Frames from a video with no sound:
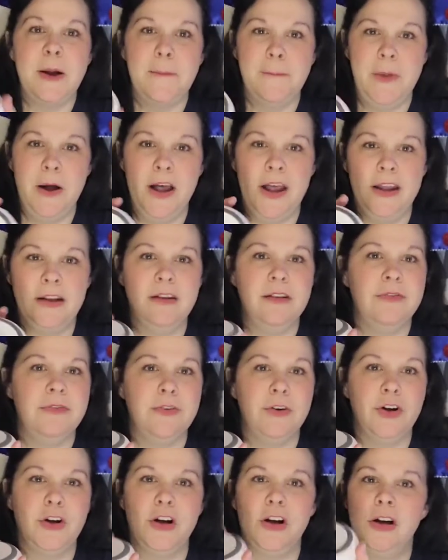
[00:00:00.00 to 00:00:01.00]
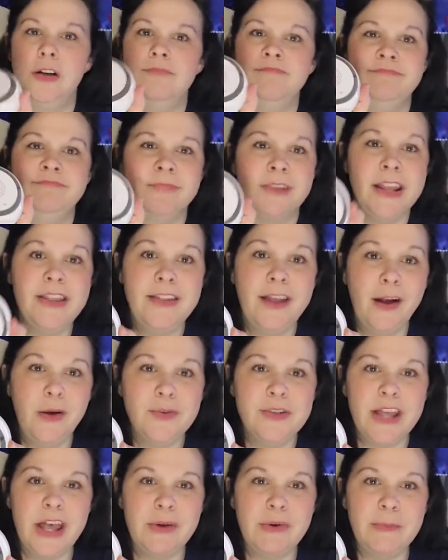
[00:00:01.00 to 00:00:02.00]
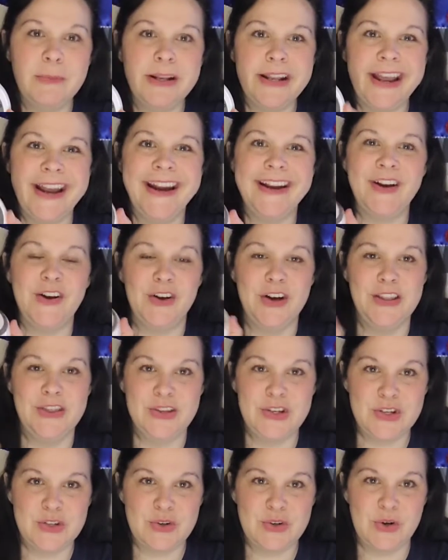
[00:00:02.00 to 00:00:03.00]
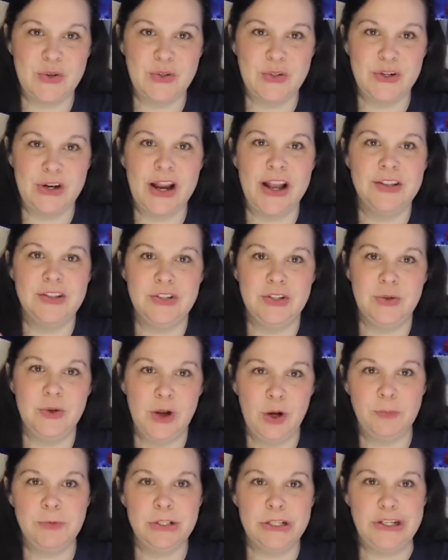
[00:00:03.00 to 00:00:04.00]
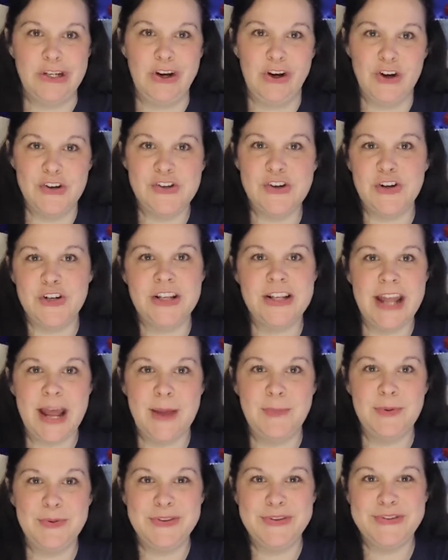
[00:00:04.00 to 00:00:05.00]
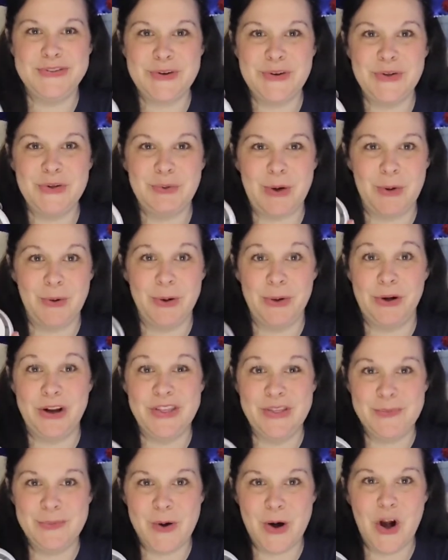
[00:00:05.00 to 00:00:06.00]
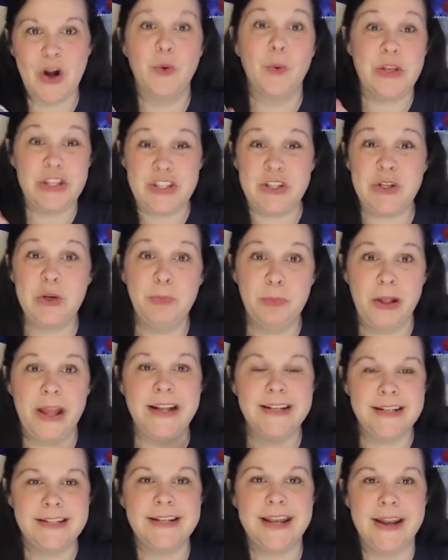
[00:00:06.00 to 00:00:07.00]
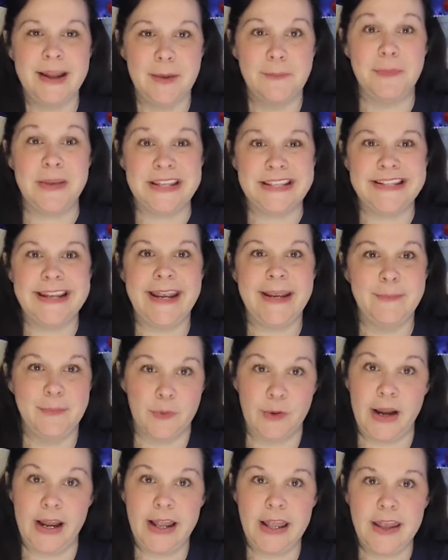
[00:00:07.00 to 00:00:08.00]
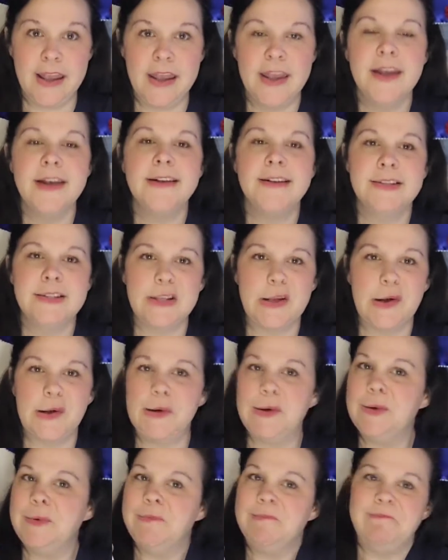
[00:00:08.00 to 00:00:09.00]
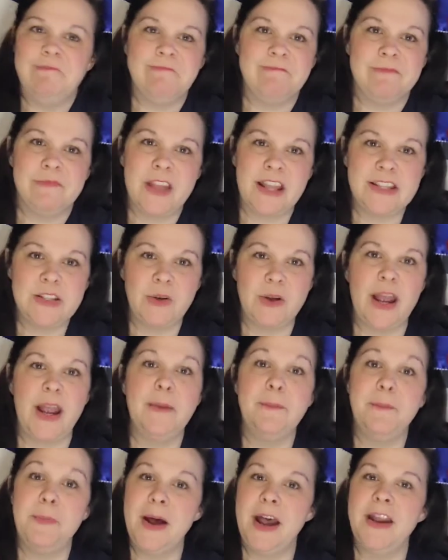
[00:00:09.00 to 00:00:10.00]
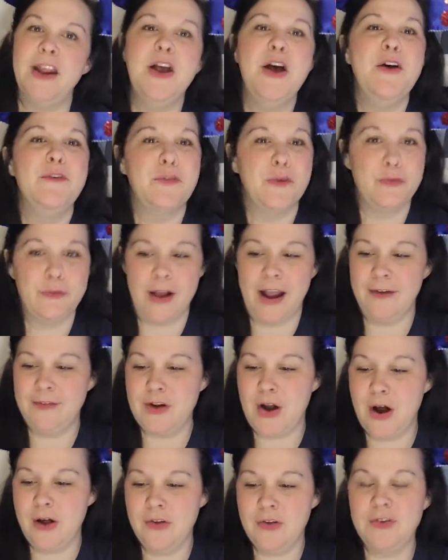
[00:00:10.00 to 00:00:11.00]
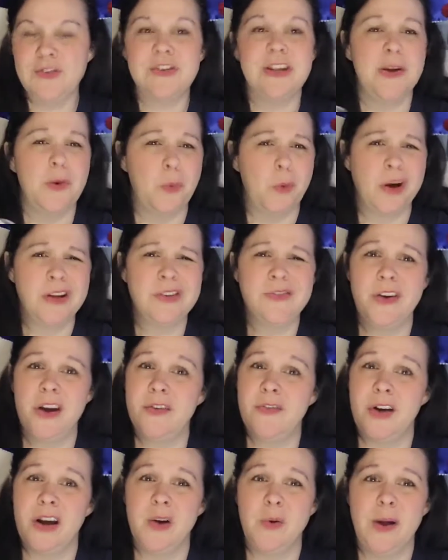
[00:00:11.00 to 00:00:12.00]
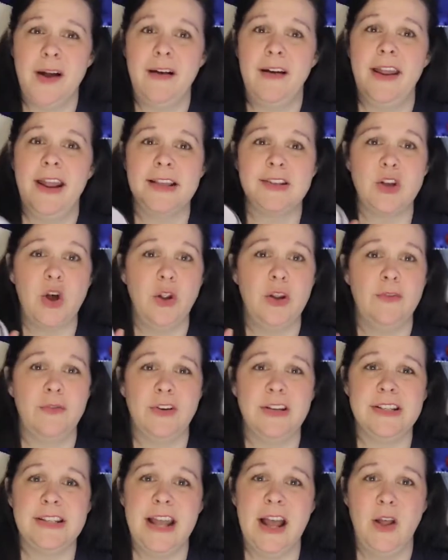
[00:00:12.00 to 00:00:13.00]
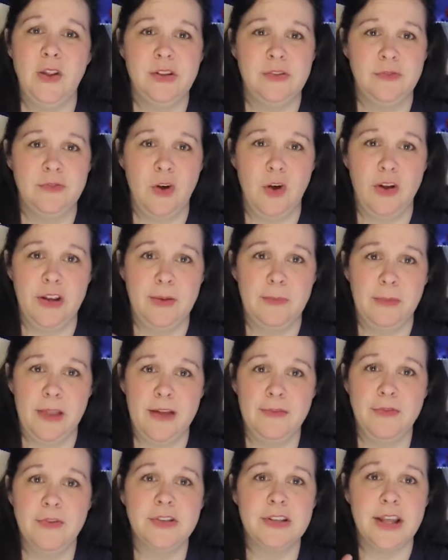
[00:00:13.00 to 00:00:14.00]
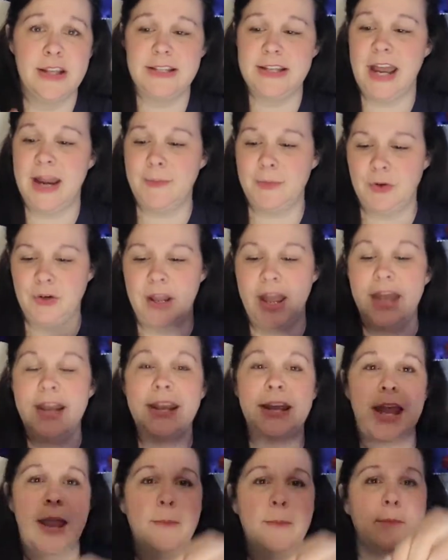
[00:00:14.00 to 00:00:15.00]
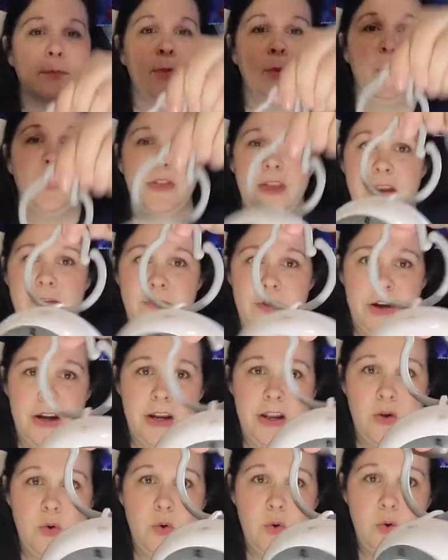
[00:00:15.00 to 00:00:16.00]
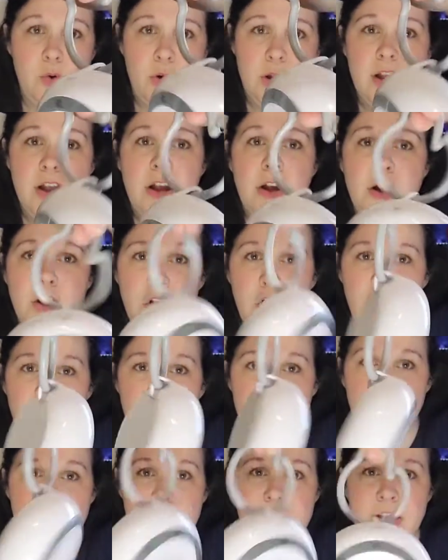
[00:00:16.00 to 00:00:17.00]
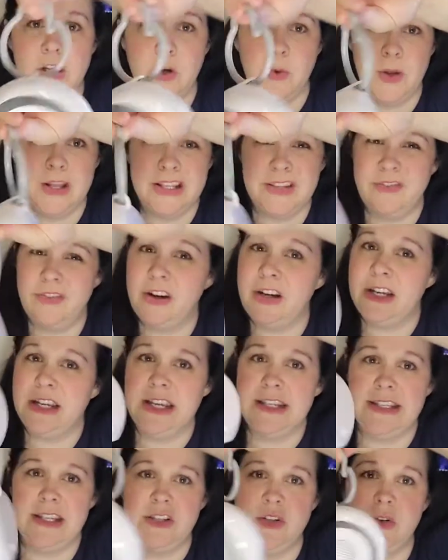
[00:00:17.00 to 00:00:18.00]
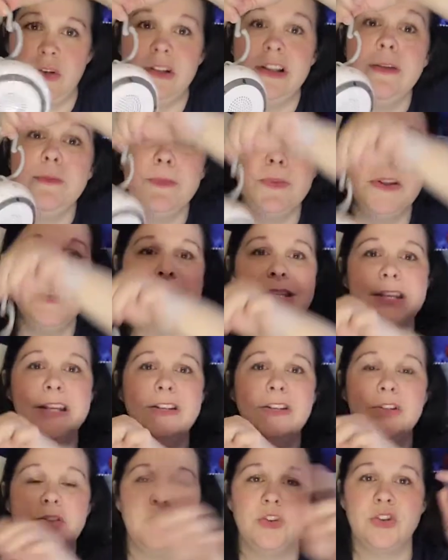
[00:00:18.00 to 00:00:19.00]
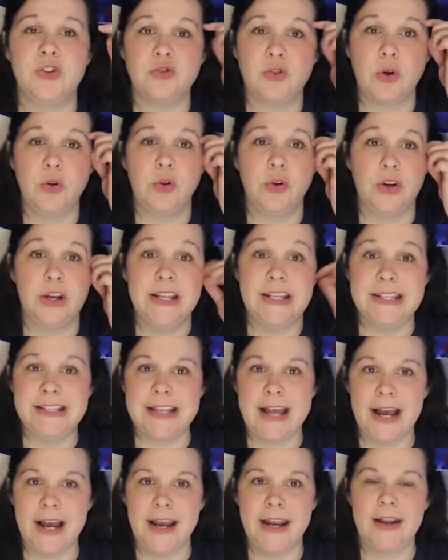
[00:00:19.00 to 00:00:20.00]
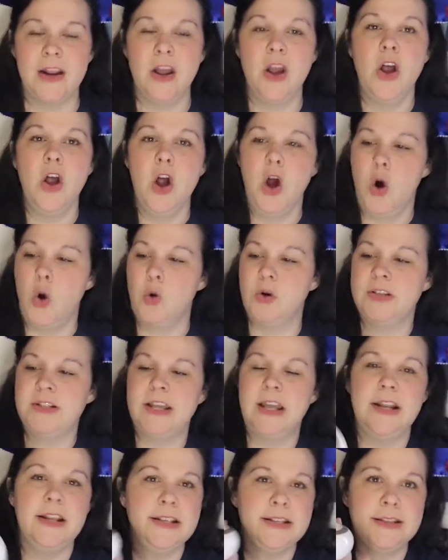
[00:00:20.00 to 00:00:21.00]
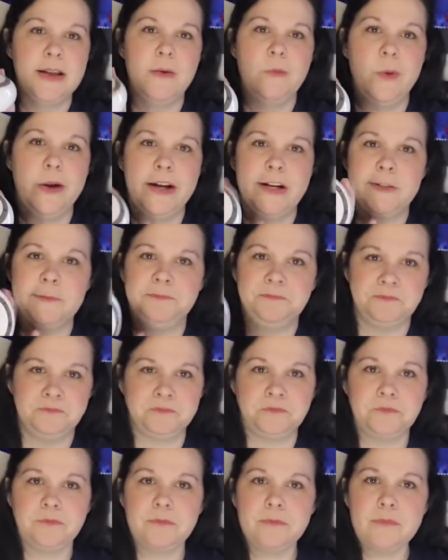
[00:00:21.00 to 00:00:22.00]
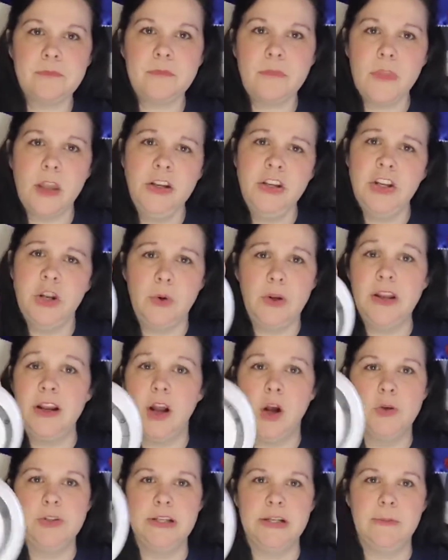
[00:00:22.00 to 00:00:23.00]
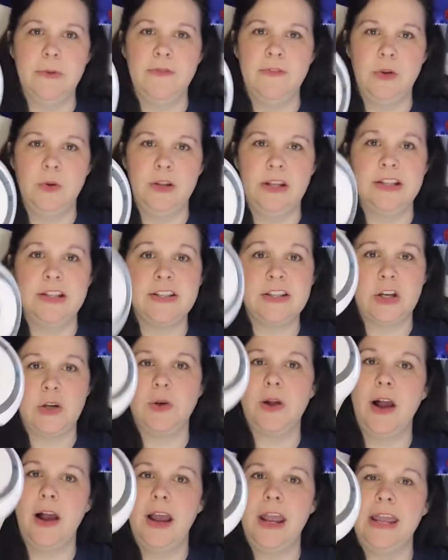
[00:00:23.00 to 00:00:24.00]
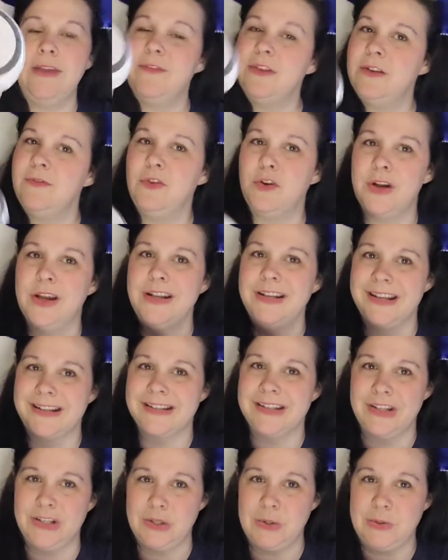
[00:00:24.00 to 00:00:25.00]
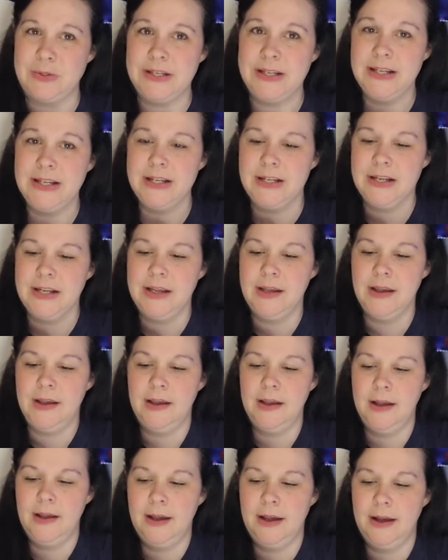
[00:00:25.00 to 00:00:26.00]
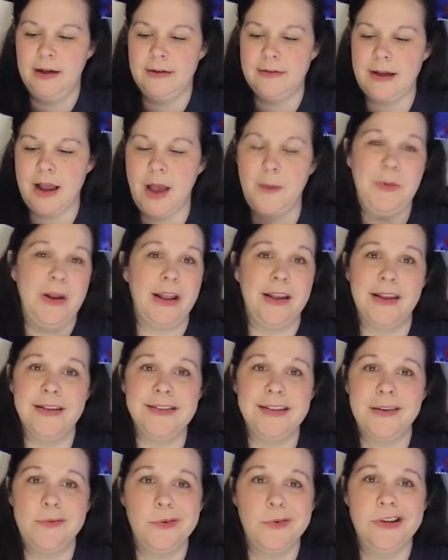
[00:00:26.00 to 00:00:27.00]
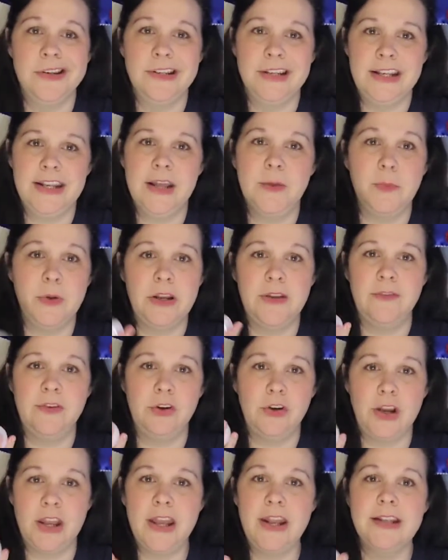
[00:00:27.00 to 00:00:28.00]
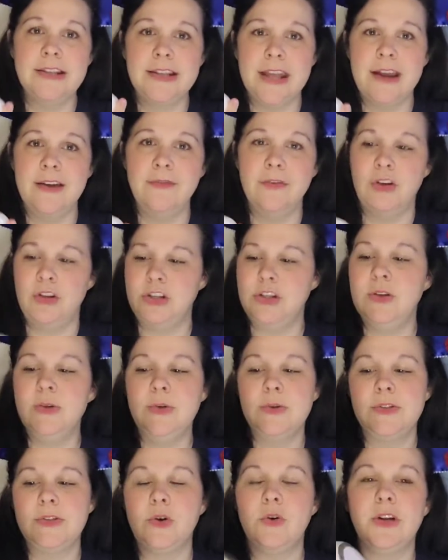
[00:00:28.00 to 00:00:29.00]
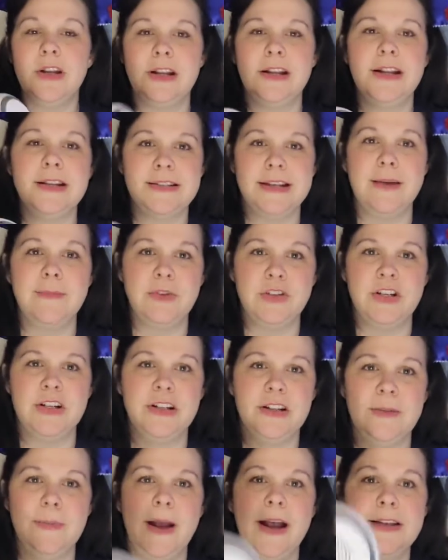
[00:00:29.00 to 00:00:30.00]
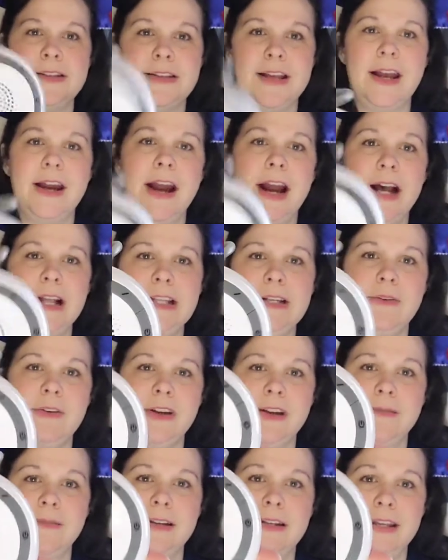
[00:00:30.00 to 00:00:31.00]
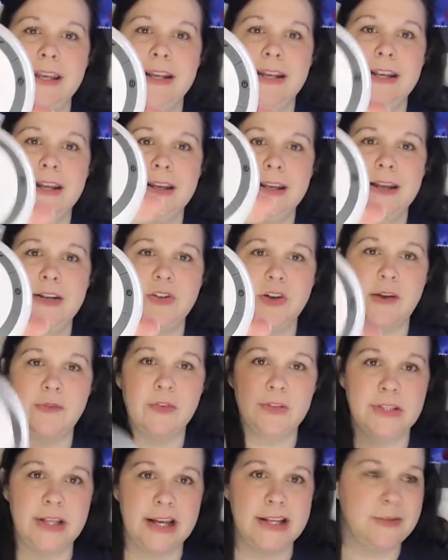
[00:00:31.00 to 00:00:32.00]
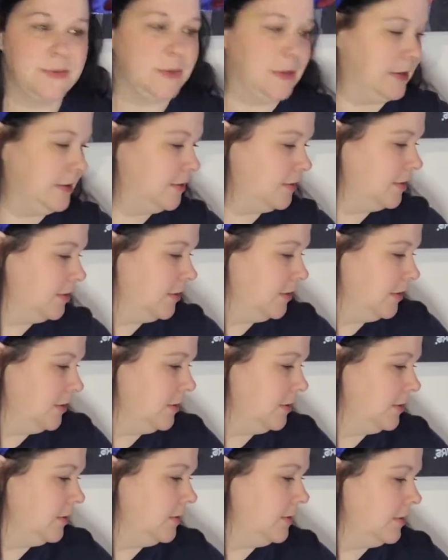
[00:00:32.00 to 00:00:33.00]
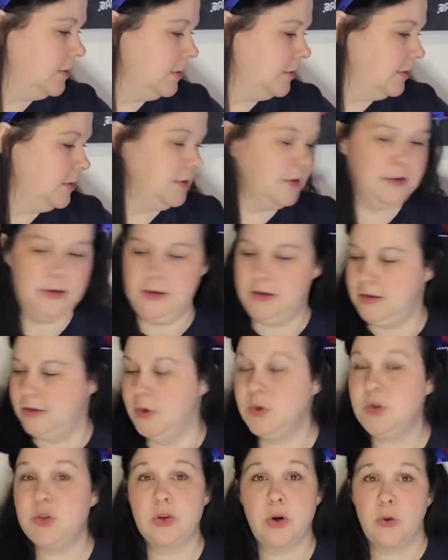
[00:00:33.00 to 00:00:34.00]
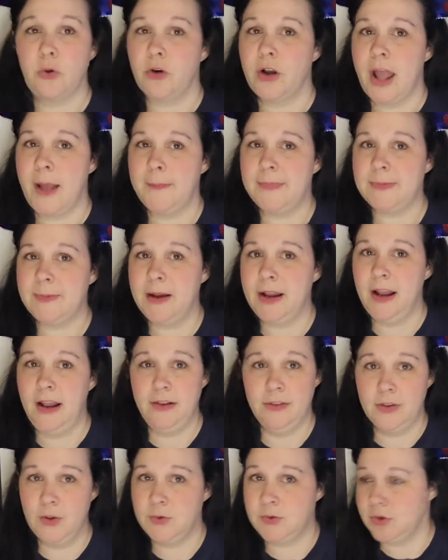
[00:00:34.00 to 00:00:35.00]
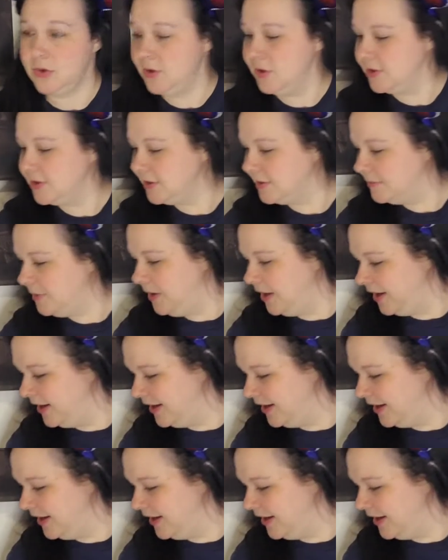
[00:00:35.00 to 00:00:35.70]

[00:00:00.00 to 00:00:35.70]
But for in the hotel room at night or in the stroller, I do hope to encourage her to nap in the stroller while we are in the park. We do plan to take a midday break, so that's okay. But for $5, it works very, very well. It has all different sounds, volume levels, a timer, and it came with a very cool hook. So it's very easy to clip this into the stroller inside or set it somewhere, you know, in a hotel room if you So even if your kid doesn't use it, I mean, I guess they wouldn't need it, but if your kid has ever used or needed a sound machine in the past, I highly recommend getting a travel size one. Those stroller naps, man, those are awesome.